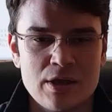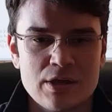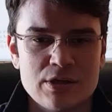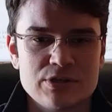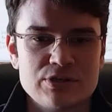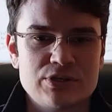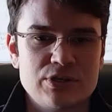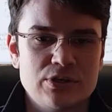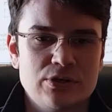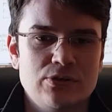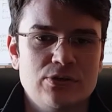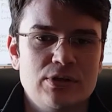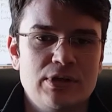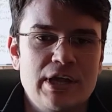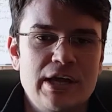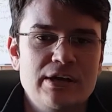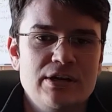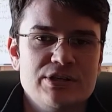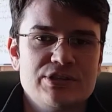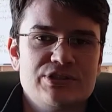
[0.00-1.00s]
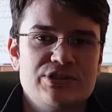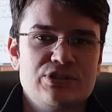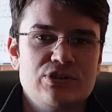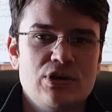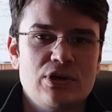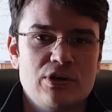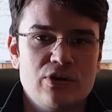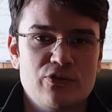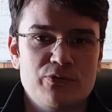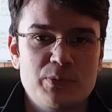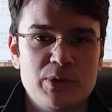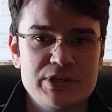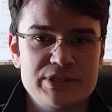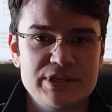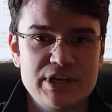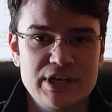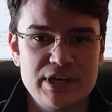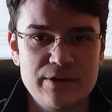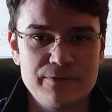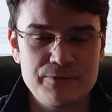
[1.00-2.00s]
So let us start off by
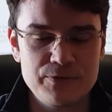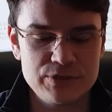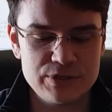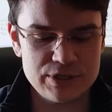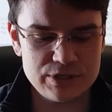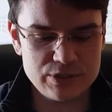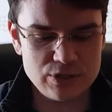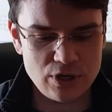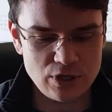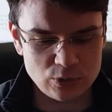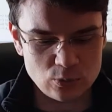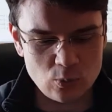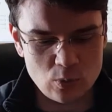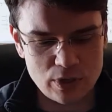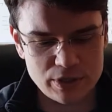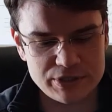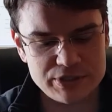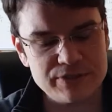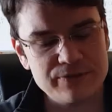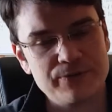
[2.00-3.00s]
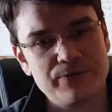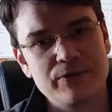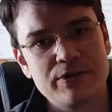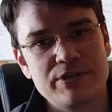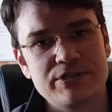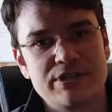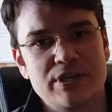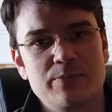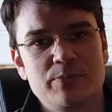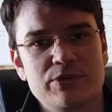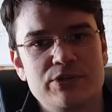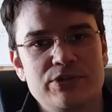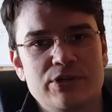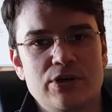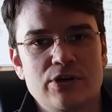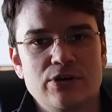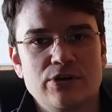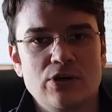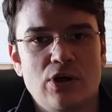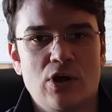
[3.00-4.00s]
saying, if you did not watch the first
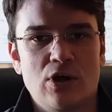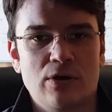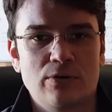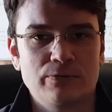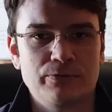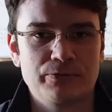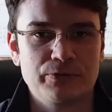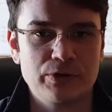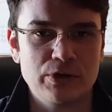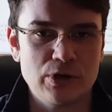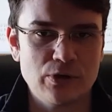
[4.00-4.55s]
episode of,